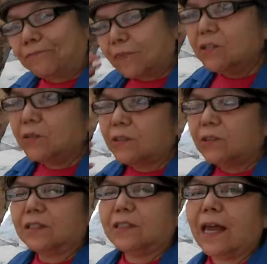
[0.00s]
you,
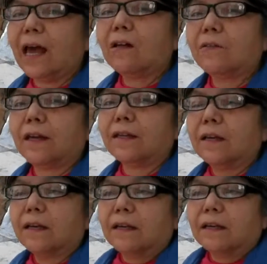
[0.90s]
you can tell that,
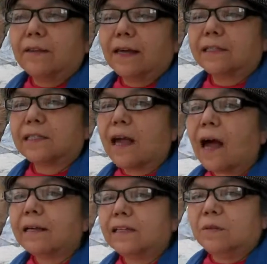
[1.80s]
that it's
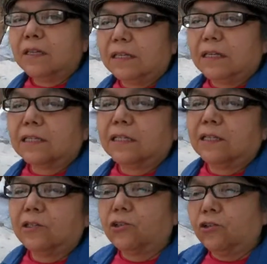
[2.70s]
not going to be
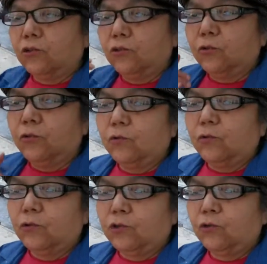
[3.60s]
easy to,
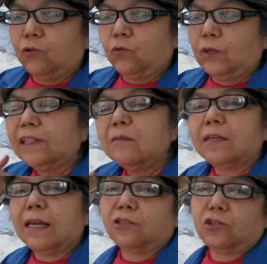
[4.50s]
to
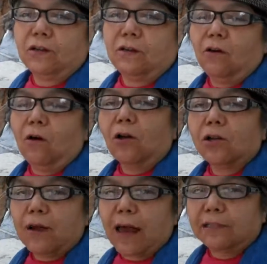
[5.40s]
eliminate all
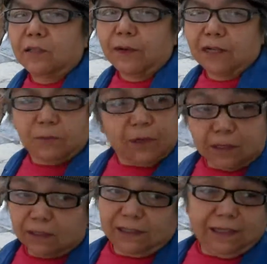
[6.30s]
your aspects
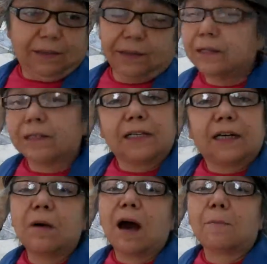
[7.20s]
because they're going to
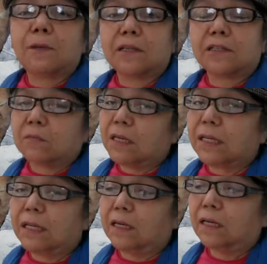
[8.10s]
come up because the
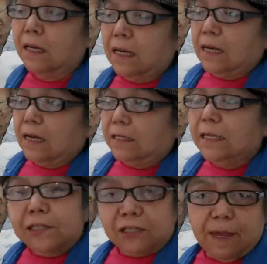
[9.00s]
media
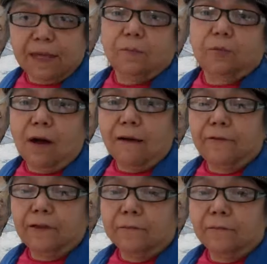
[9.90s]
needs to make a
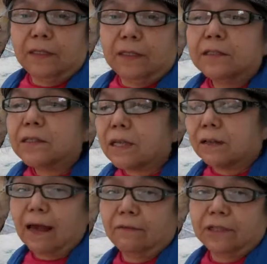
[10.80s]
profit. They need to sell
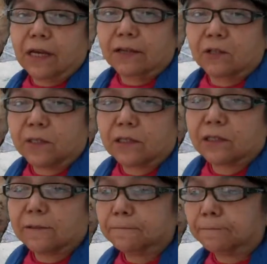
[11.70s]

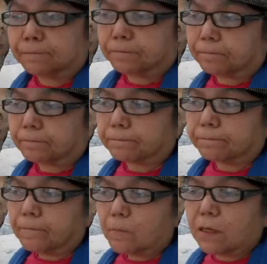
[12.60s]
advertisements.
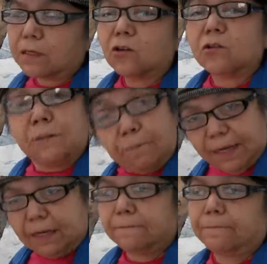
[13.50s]
So be it.